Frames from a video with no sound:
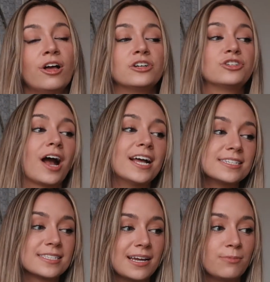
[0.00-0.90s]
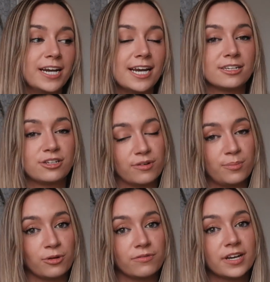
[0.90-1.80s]
tried to say we needed to
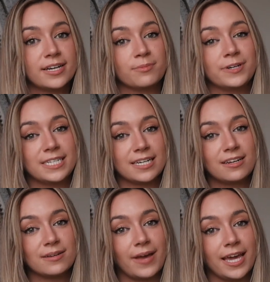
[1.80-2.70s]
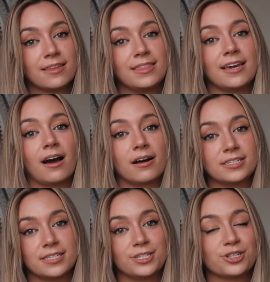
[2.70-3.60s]
remove it, and we did make the hard
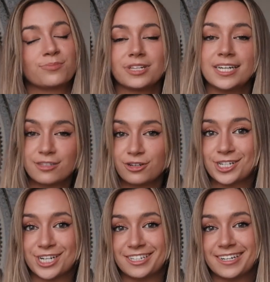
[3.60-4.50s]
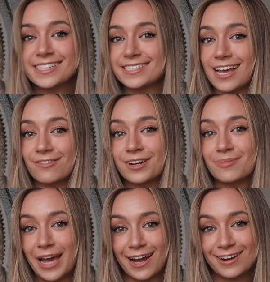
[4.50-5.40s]
decision. Please don't judge us, every
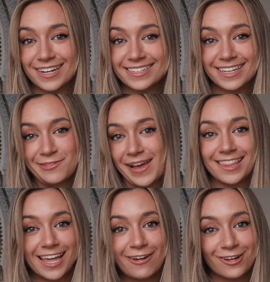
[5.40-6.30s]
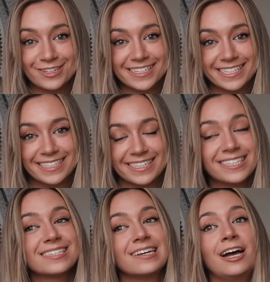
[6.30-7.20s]
parent can make their own
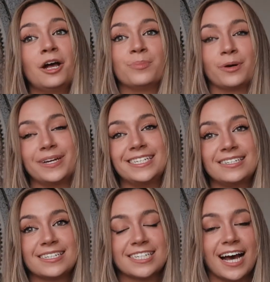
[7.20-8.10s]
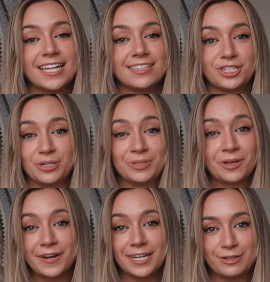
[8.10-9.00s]
decisions, but we did decide that she was
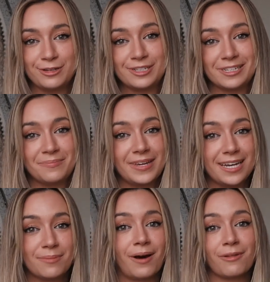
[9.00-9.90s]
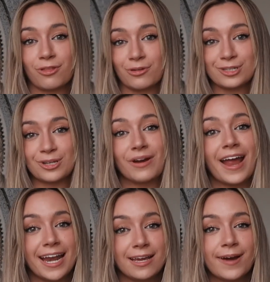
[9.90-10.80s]
going to lose them in a month or so
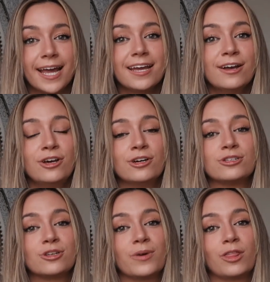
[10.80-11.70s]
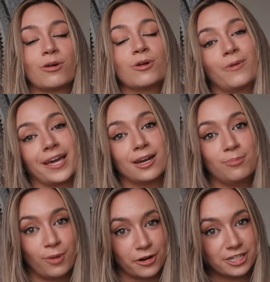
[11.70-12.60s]
anyway. So we thought we're going
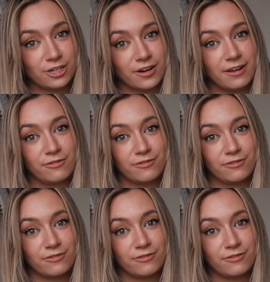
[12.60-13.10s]
to monitor it